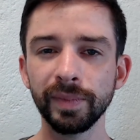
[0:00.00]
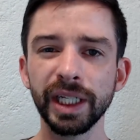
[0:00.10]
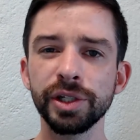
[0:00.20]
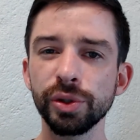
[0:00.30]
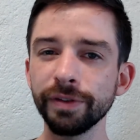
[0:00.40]

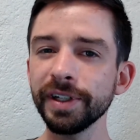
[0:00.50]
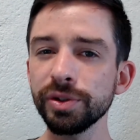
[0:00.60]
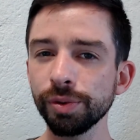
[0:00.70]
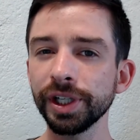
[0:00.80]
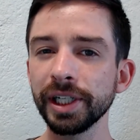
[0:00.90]
So if it's
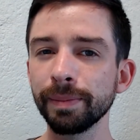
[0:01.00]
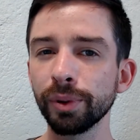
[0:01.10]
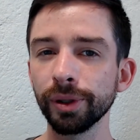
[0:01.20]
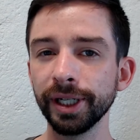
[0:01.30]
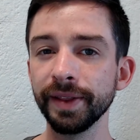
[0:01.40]
really
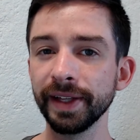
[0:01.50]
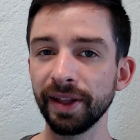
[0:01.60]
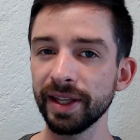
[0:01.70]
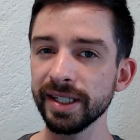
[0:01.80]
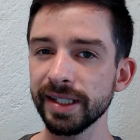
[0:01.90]
important that
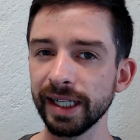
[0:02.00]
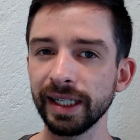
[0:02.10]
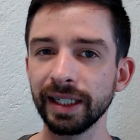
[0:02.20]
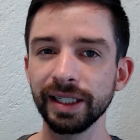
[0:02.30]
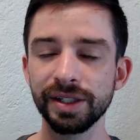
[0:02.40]
this site
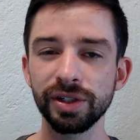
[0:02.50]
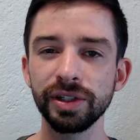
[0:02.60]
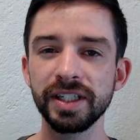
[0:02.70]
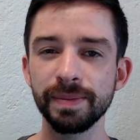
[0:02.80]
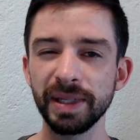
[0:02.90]
gets
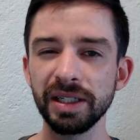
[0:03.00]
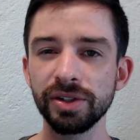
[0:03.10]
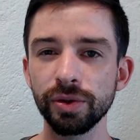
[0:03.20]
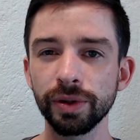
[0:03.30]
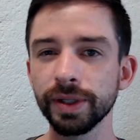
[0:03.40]
good speed
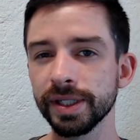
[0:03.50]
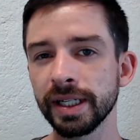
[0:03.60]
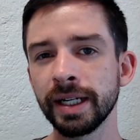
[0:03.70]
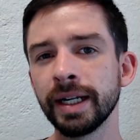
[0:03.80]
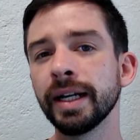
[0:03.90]
scores,
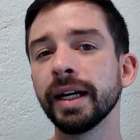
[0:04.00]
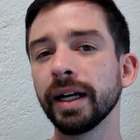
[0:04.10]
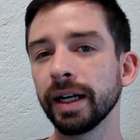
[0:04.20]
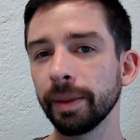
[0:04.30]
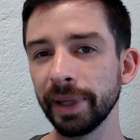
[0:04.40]

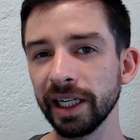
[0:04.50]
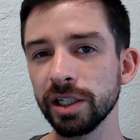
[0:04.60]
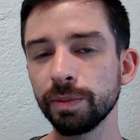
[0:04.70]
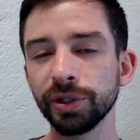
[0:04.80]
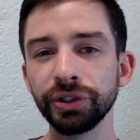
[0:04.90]
a
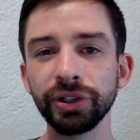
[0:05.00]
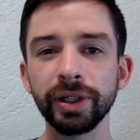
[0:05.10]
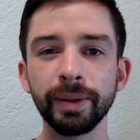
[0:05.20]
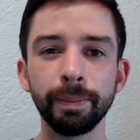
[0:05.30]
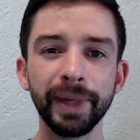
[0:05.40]
page builder
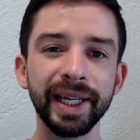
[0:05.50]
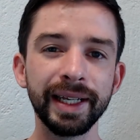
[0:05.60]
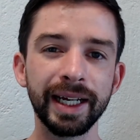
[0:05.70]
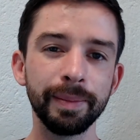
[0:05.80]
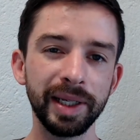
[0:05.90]
might
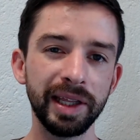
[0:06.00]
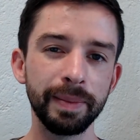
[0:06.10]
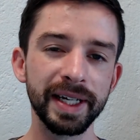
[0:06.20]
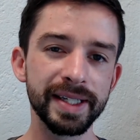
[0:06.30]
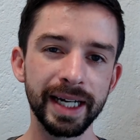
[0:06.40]
not be the
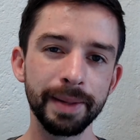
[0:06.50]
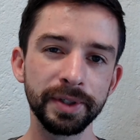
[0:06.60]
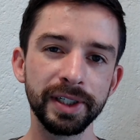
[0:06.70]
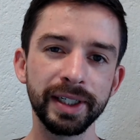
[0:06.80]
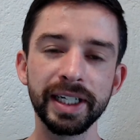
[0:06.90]
best
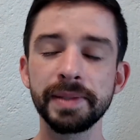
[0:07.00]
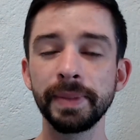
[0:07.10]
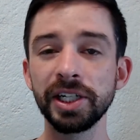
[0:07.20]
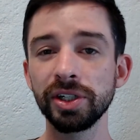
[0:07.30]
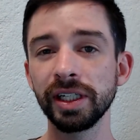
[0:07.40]
option,
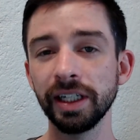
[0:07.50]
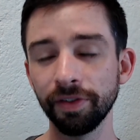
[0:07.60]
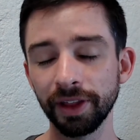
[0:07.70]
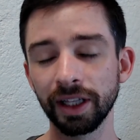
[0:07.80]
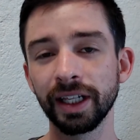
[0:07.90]
especially if
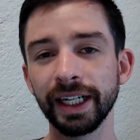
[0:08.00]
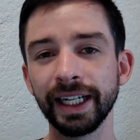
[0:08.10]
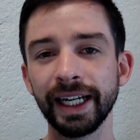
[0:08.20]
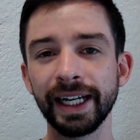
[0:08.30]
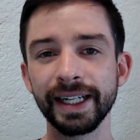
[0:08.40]
the
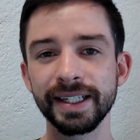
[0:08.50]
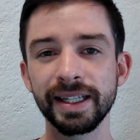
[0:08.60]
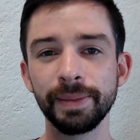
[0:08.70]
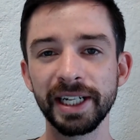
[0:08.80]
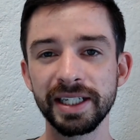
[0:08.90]
client has the
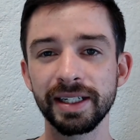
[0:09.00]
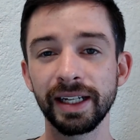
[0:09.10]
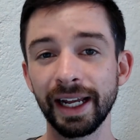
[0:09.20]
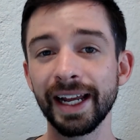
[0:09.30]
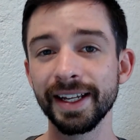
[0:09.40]
best
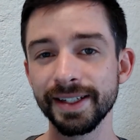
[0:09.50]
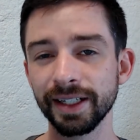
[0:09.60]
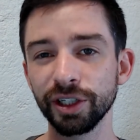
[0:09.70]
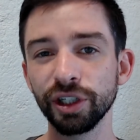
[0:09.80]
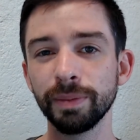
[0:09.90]
has a
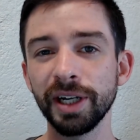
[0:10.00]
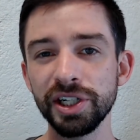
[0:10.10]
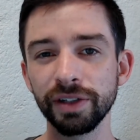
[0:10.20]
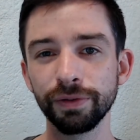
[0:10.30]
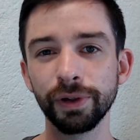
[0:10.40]
good
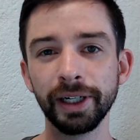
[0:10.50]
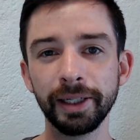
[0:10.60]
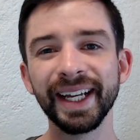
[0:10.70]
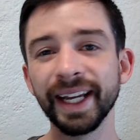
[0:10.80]
budget for it.